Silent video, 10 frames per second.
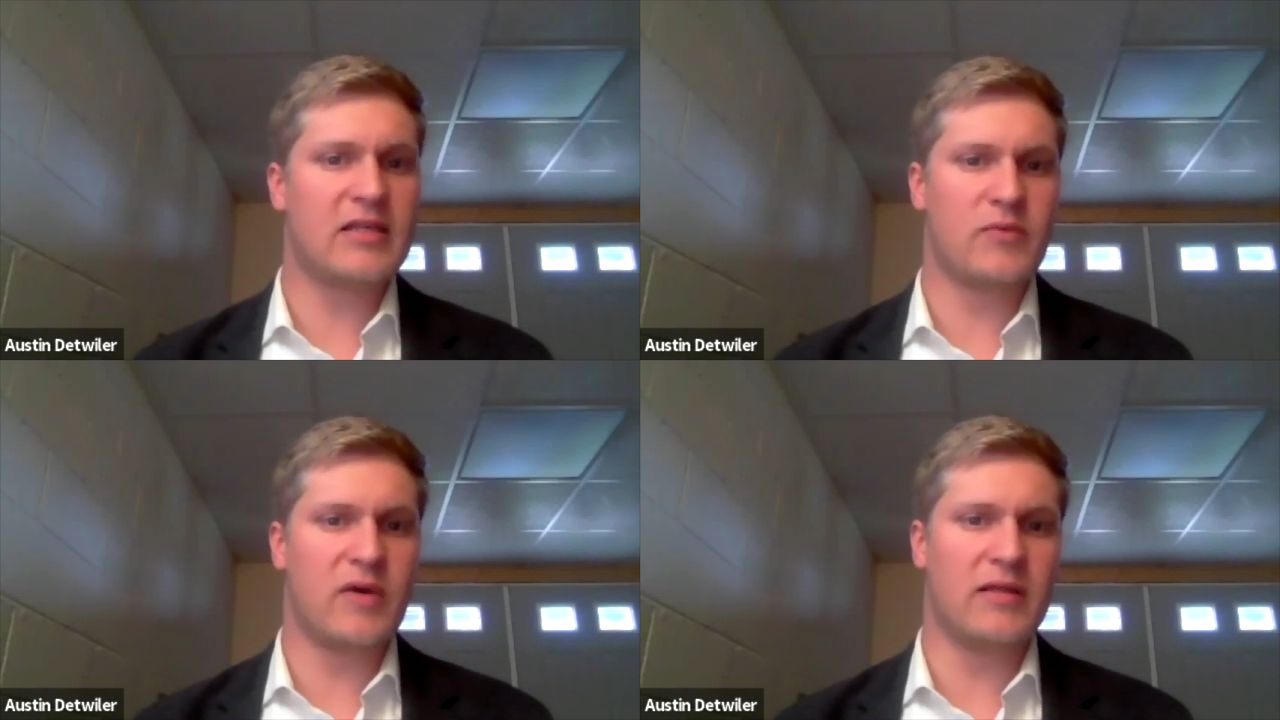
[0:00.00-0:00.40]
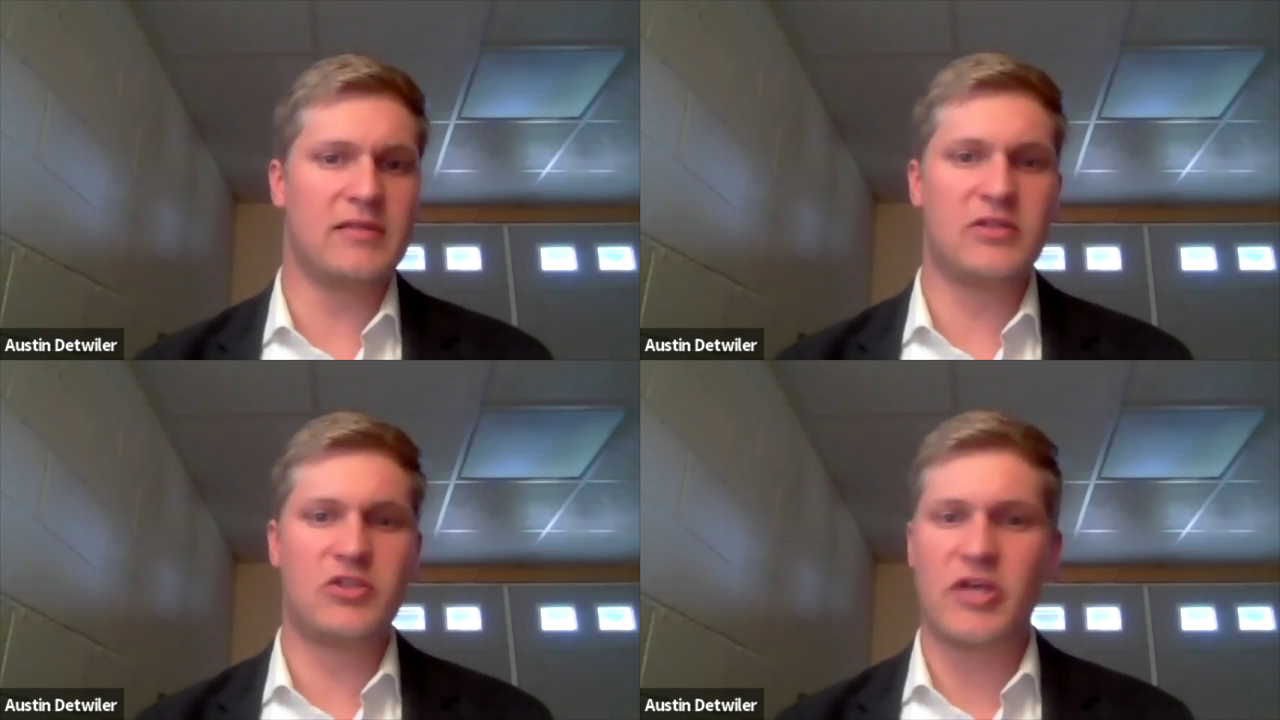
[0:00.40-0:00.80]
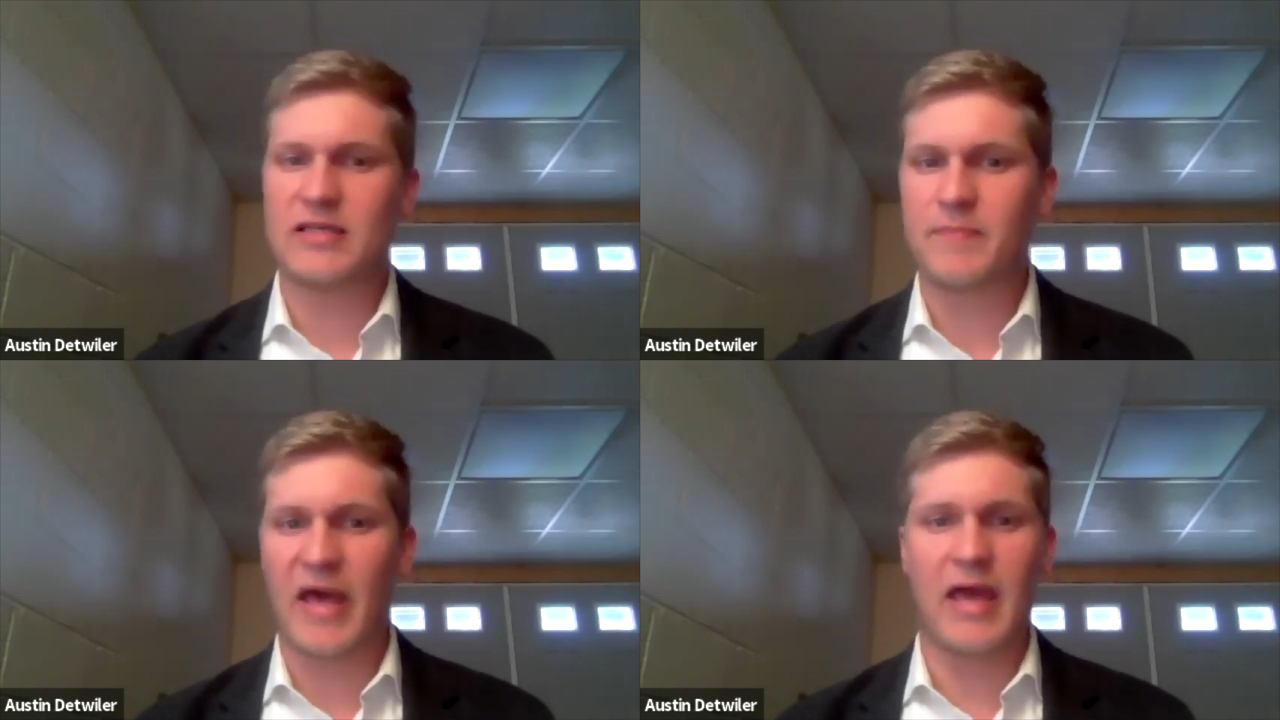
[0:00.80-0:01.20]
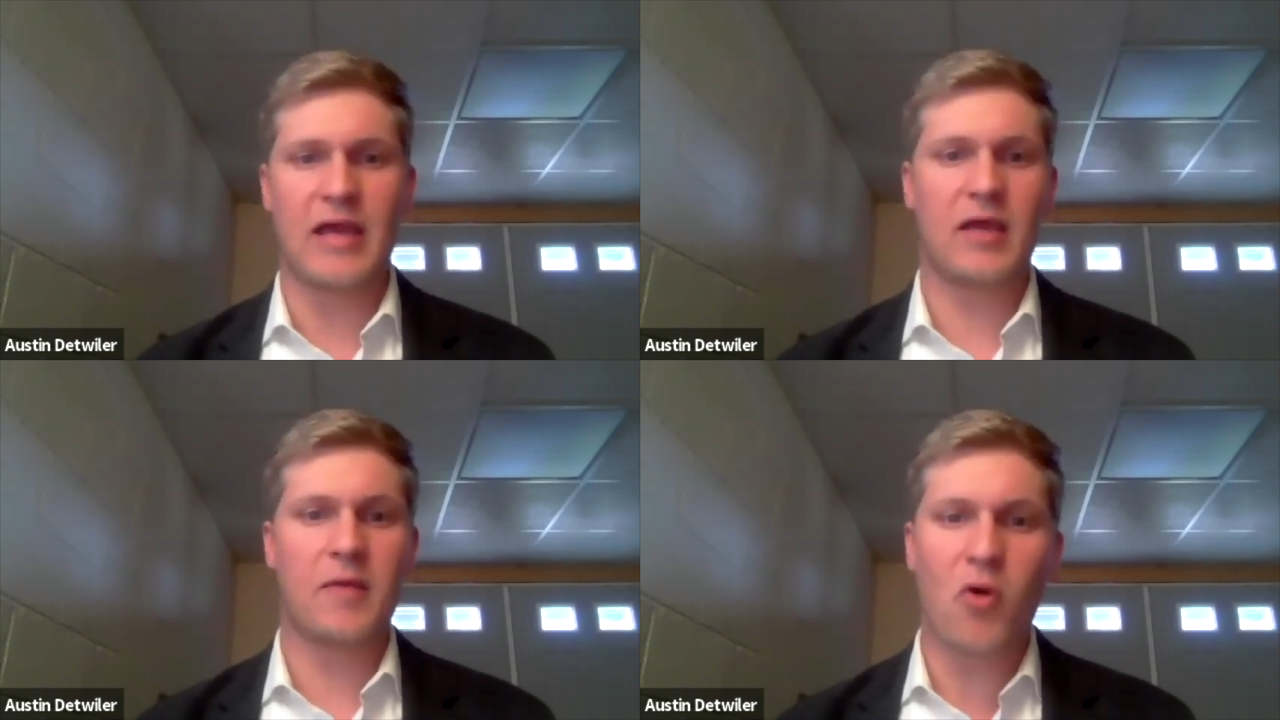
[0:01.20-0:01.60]
as well as Chase
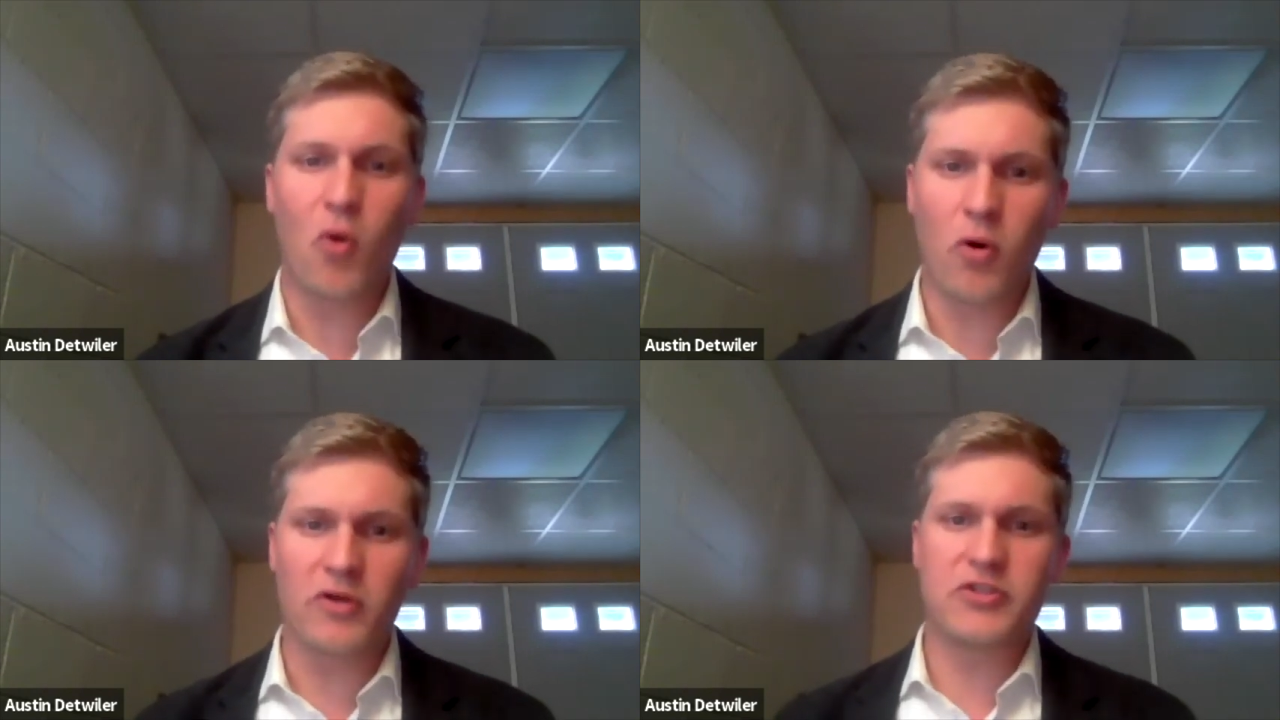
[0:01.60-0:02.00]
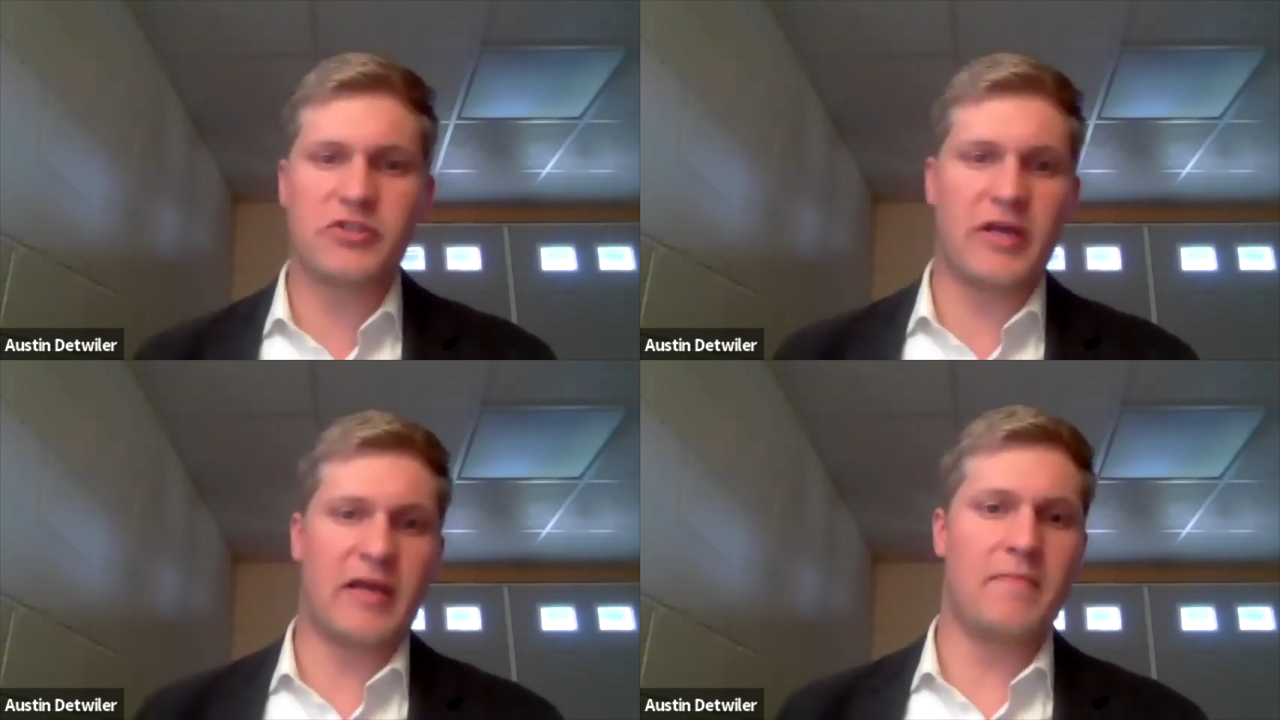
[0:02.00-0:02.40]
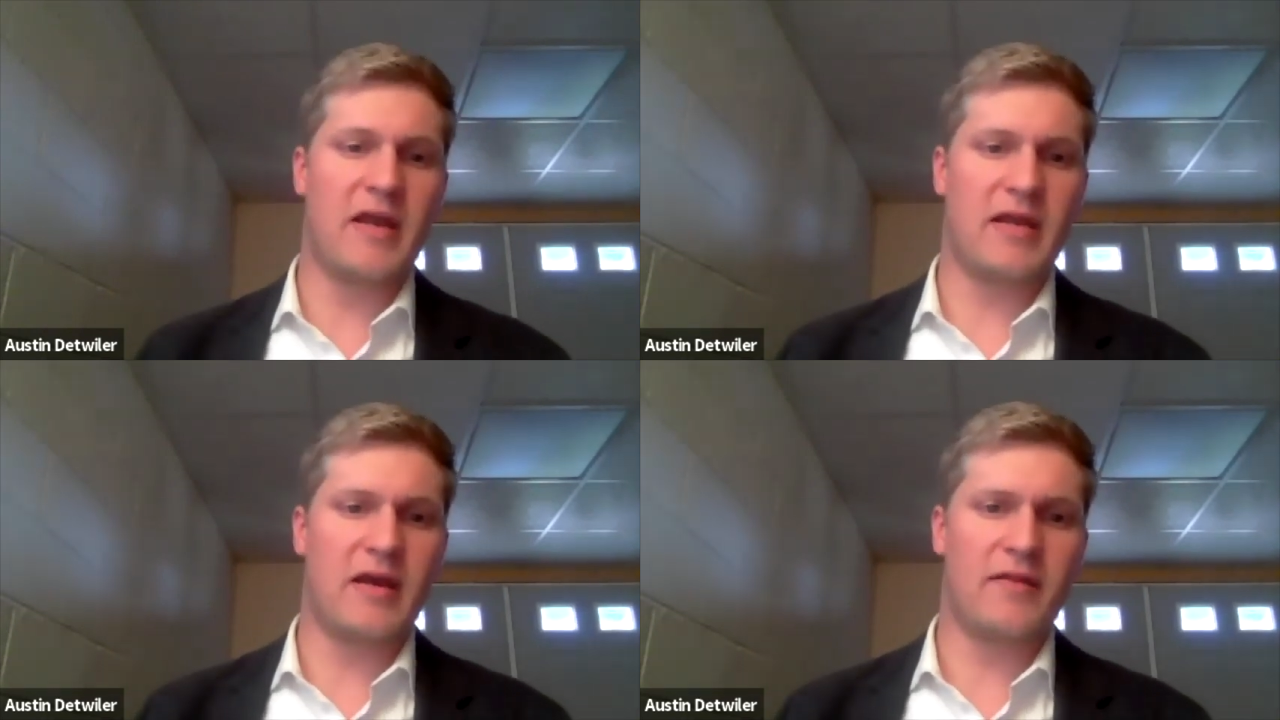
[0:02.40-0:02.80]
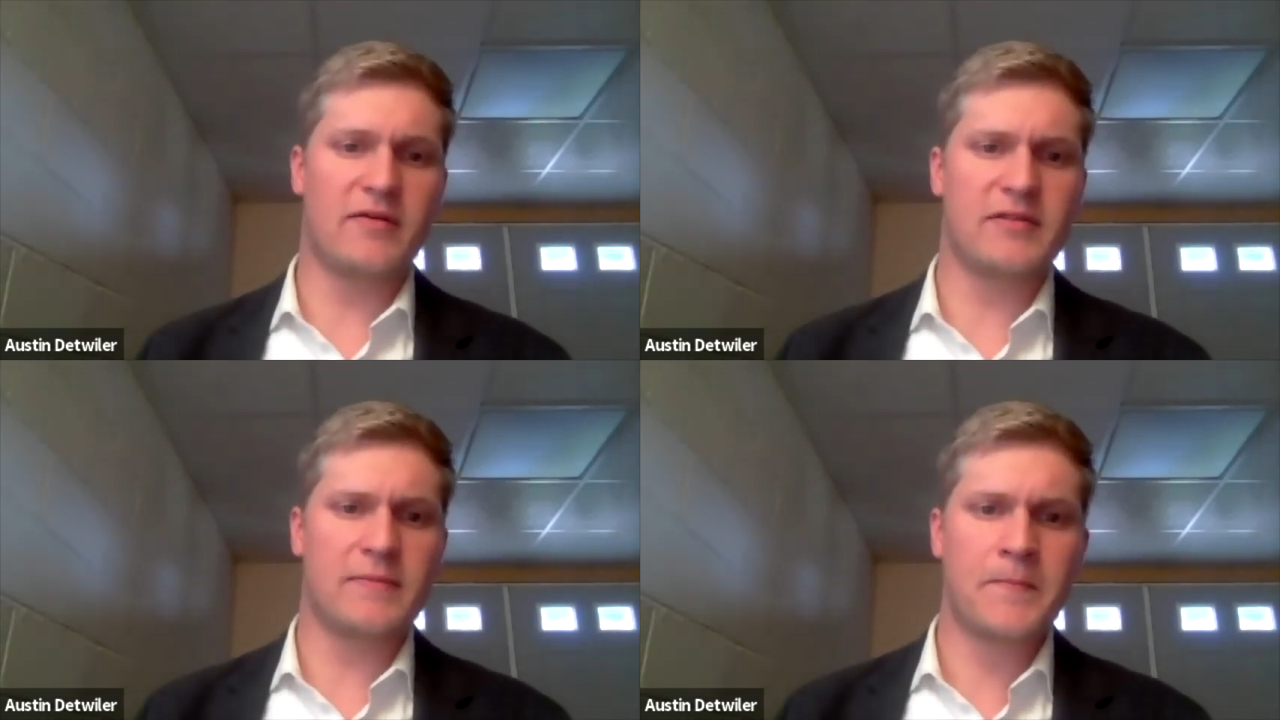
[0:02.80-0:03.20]
Bank, Porsche, and many
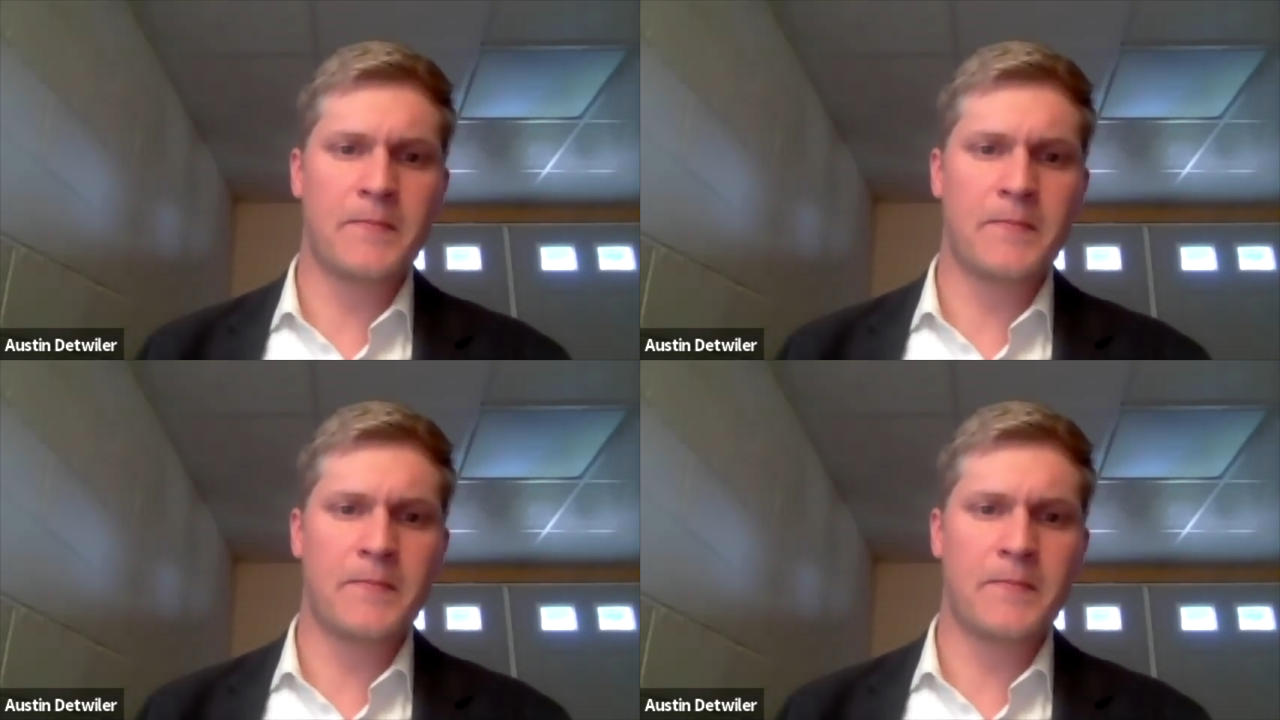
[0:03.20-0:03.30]
others.